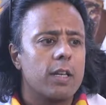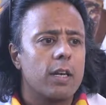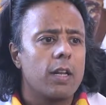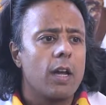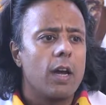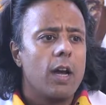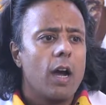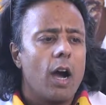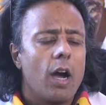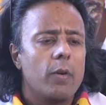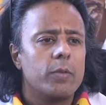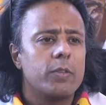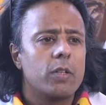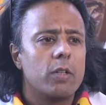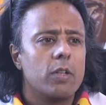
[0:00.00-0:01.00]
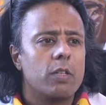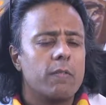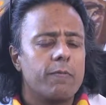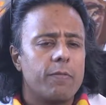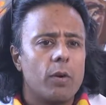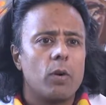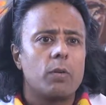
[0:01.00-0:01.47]
that I was going to
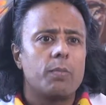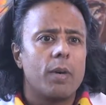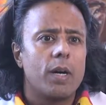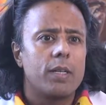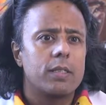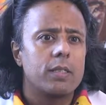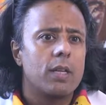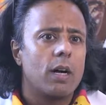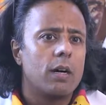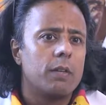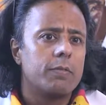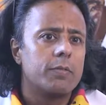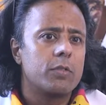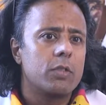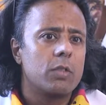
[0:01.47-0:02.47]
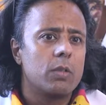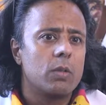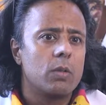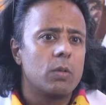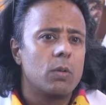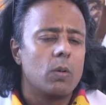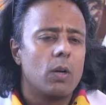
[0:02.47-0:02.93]
devote myself
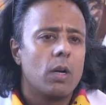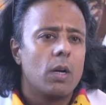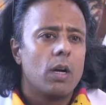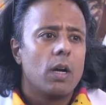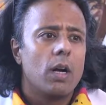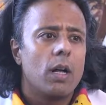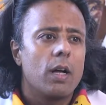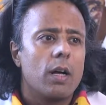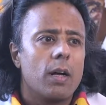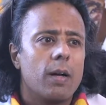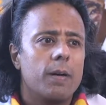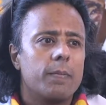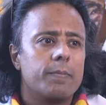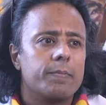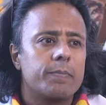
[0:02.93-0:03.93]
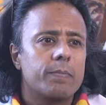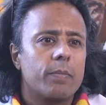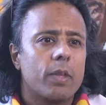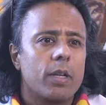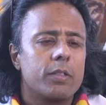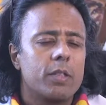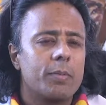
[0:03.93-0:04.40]
to
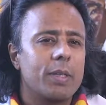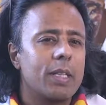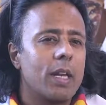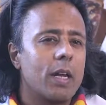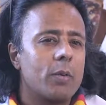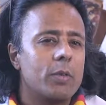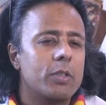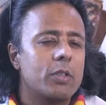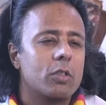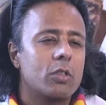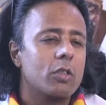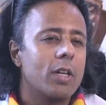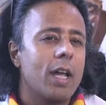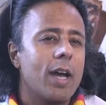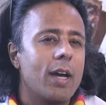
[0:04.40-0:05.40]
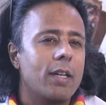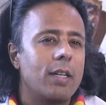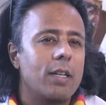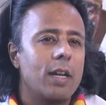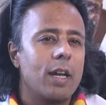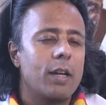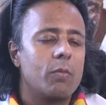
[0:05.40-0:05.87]
something that I was good at
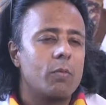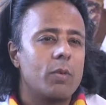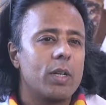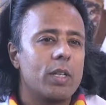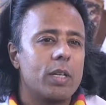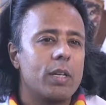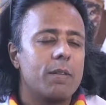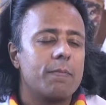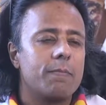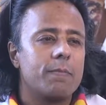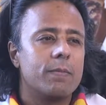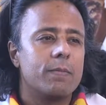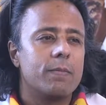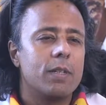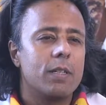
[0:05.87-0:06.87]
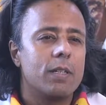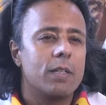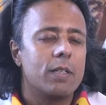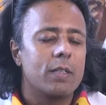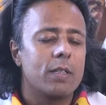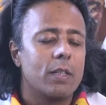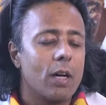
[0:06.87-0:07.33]
and I really
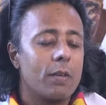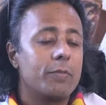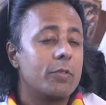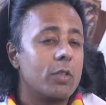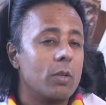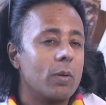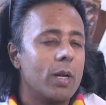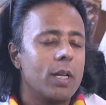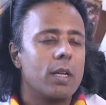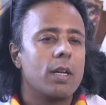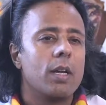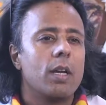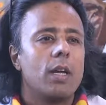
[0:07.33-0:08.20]
loved doing.